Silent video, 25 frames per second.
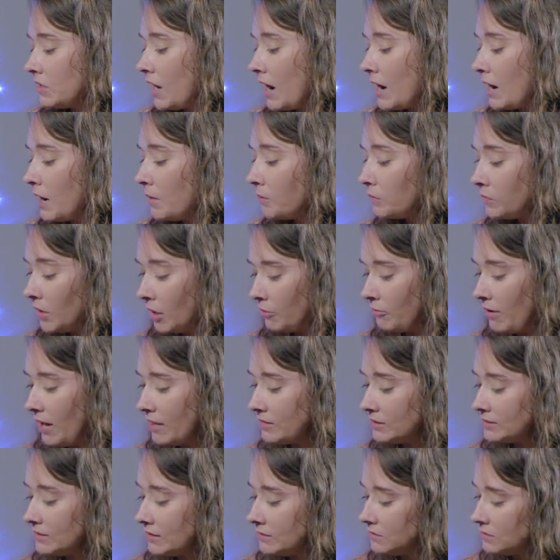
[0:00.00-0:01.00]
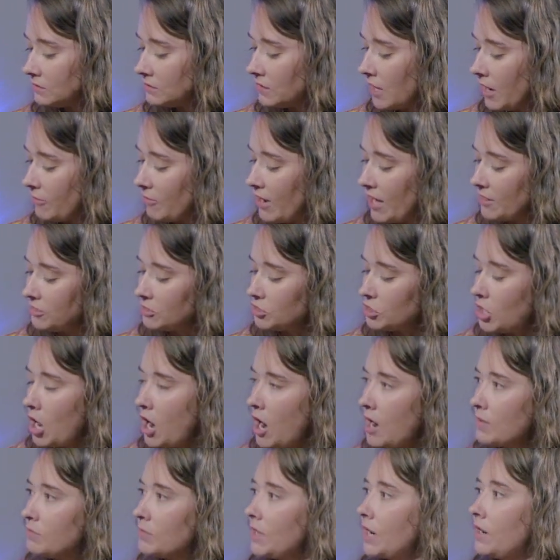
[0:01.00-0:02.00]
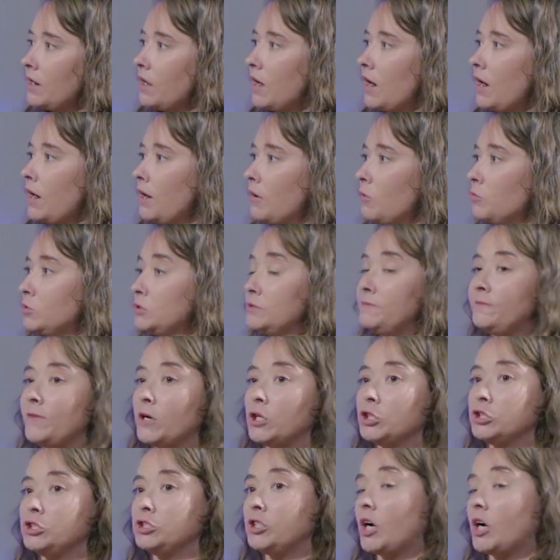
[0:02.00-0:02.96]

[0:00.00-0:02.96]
around the time that I was first